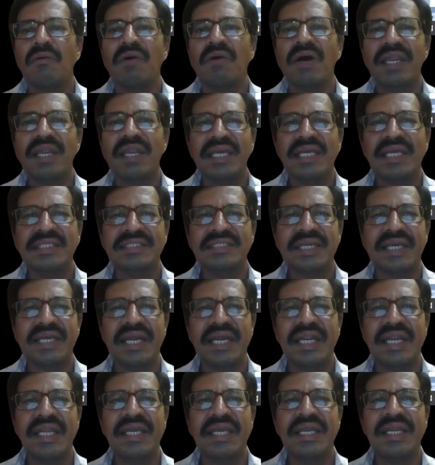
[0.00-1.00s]
One is
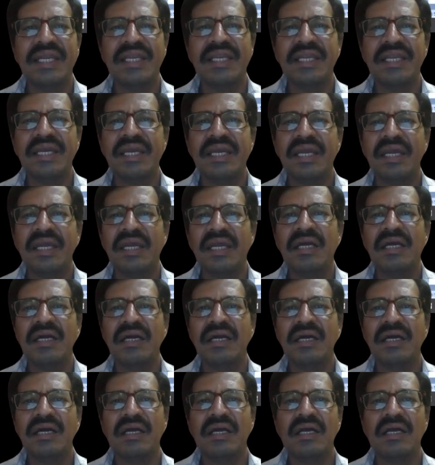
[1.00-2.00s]
aDNA,
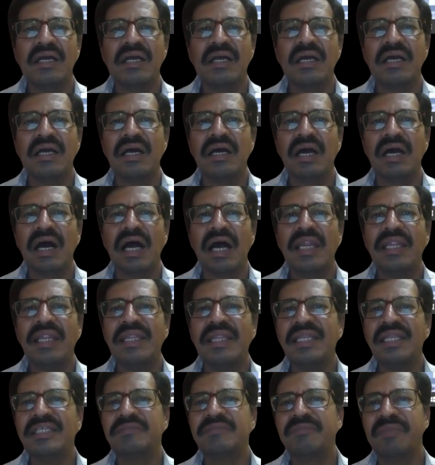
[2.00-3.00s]

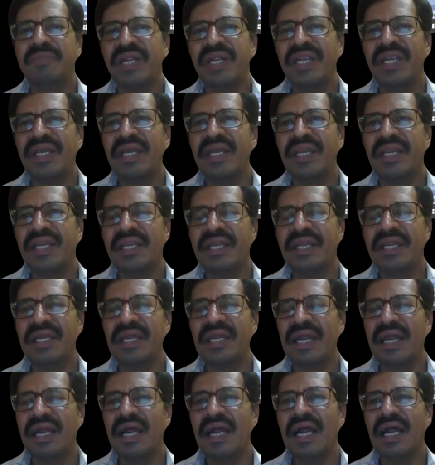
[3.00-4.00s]
another is
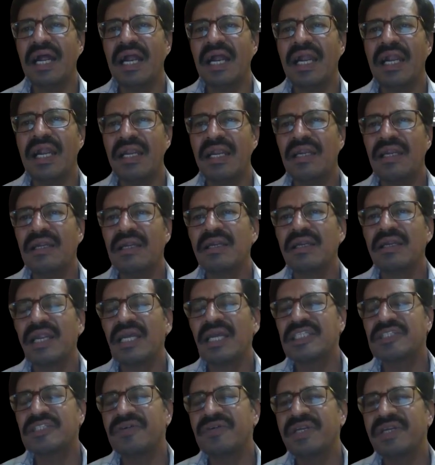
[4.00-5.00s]
bDNA, and
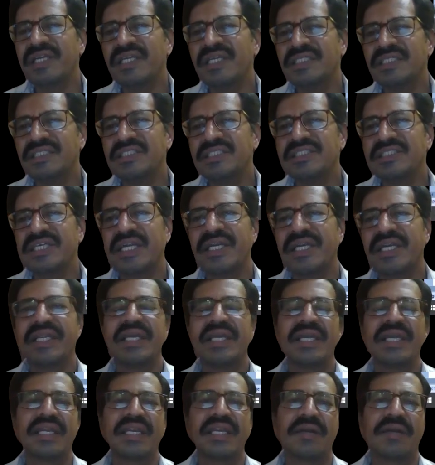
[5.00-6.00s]
next one is
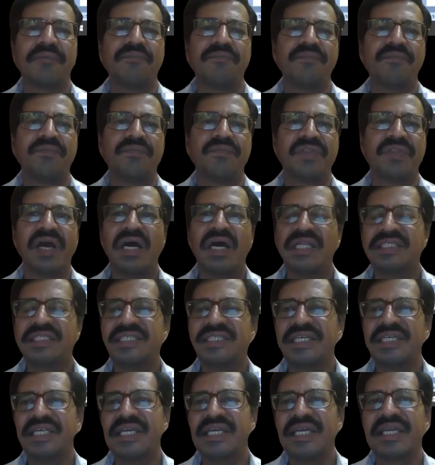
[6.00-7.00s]
zDNA or
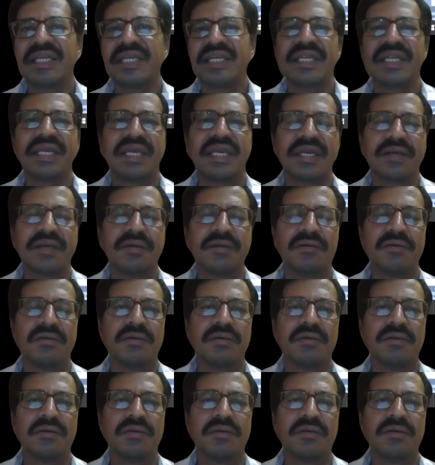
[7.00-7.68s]
gDNA.